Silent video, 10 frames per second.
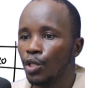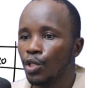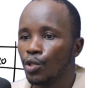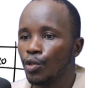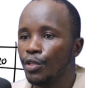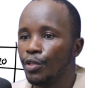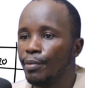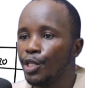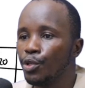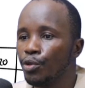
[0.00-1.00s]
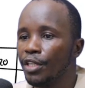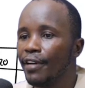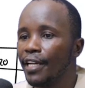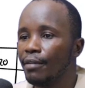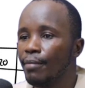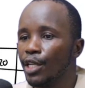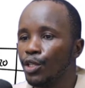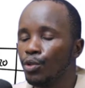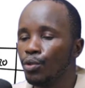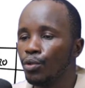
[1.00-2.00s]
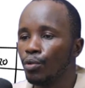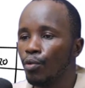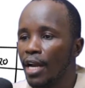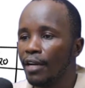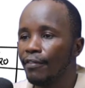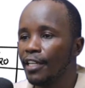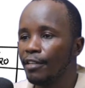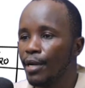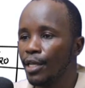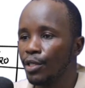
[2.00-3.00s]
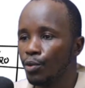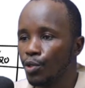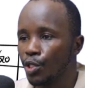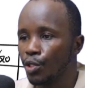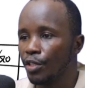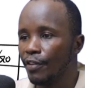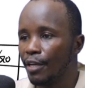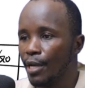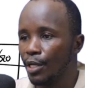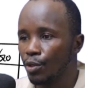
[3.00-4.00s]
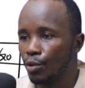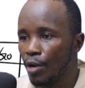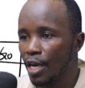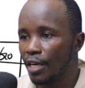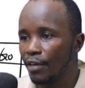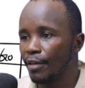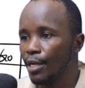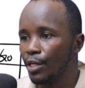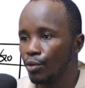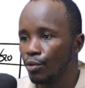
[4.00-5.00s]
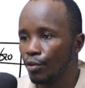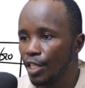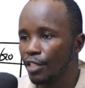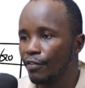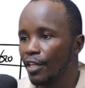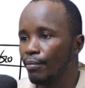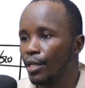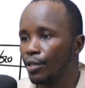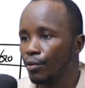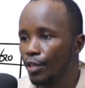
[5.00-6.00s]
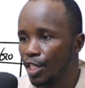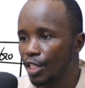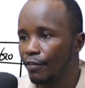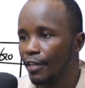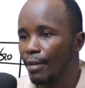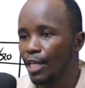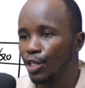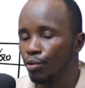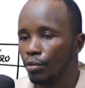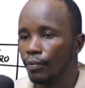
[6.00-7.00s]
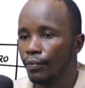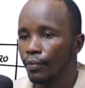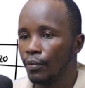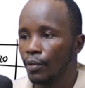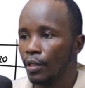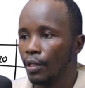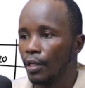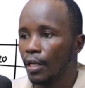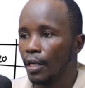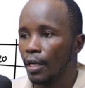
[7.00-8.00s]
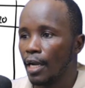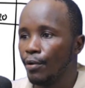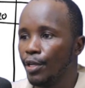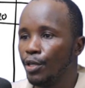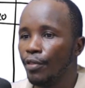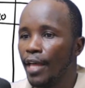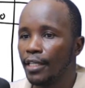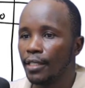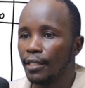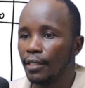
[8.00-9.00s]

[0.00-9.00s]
So it will be 2 divided by 2, 1 divided by 2, 0 divided by 2, 1 divided by 2, this divided by 2, this divided by 2. Can we do that?